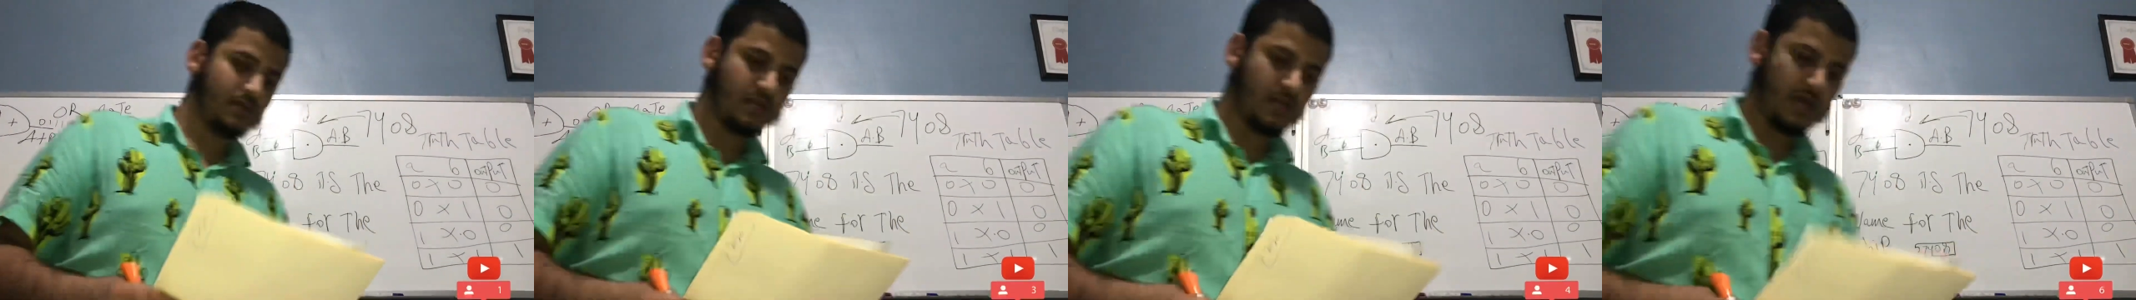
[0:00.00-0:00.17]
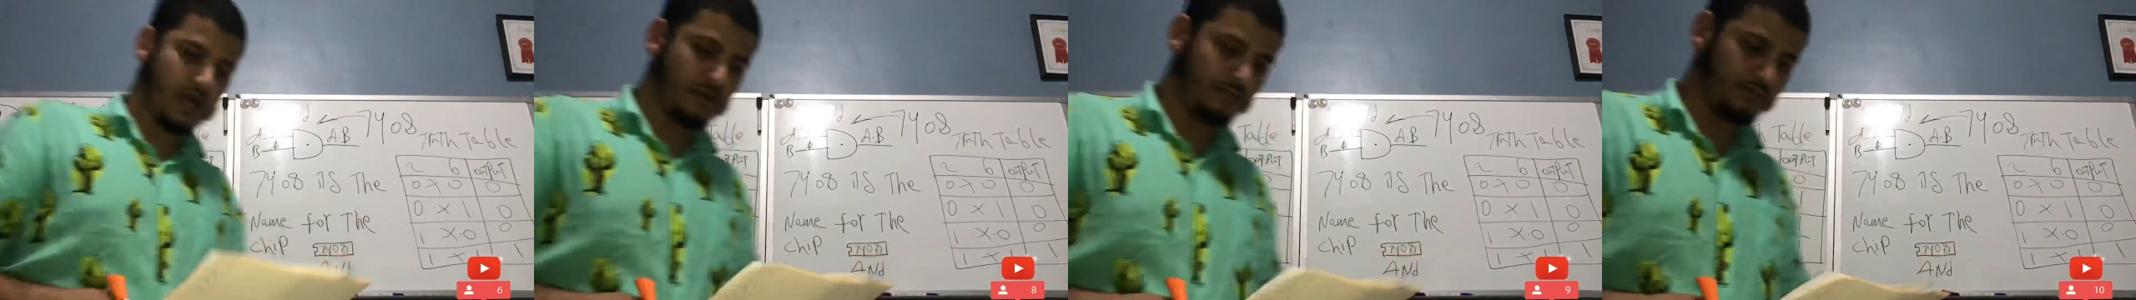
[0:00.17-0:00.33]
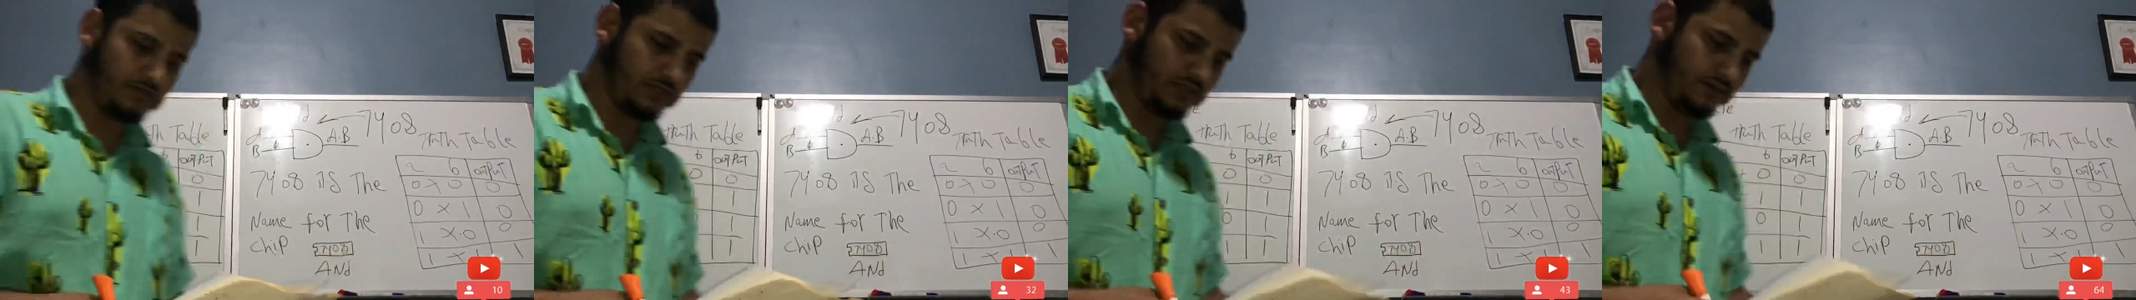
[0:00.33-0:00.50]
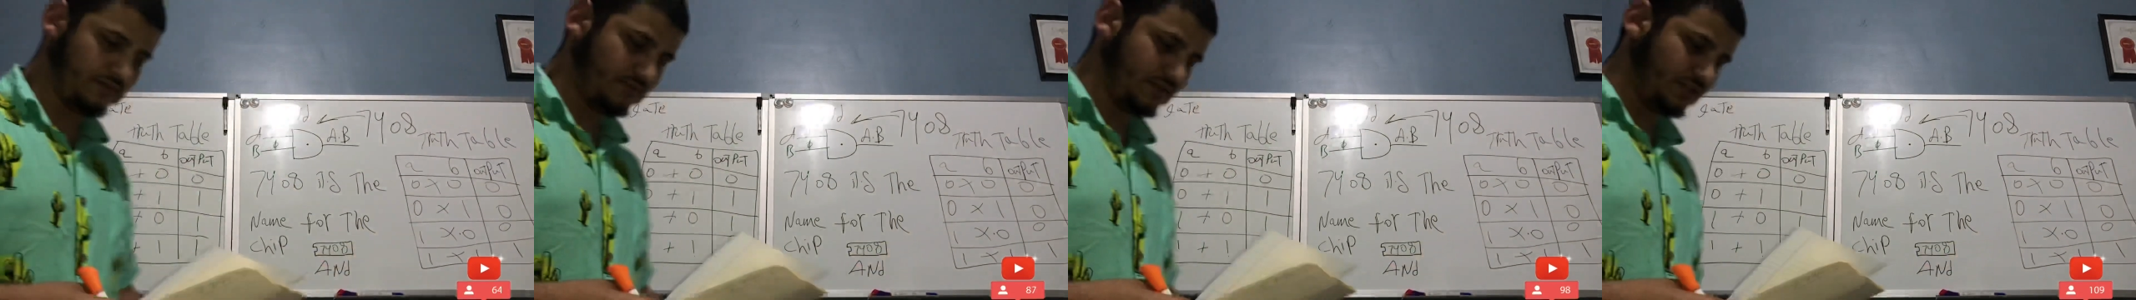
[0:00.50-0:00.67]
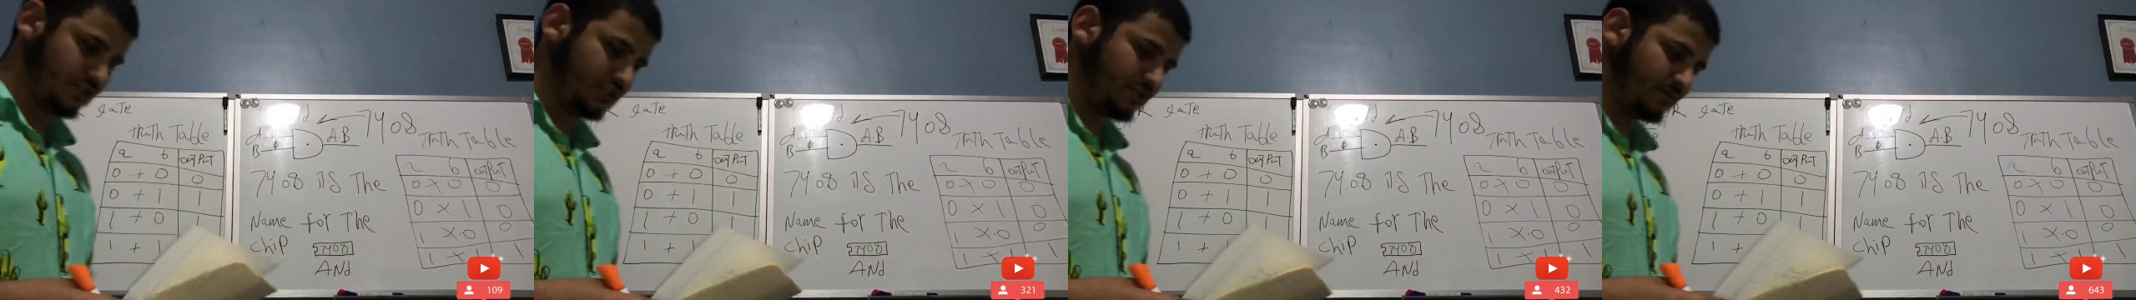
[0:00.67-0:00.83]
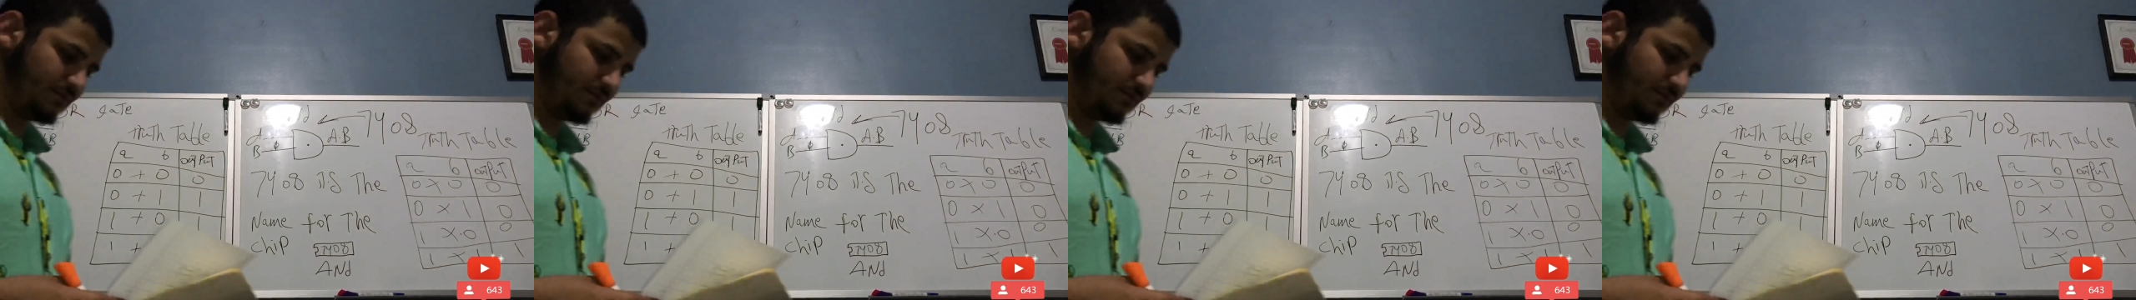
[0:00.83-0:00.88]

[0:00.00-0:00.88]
I believe the chip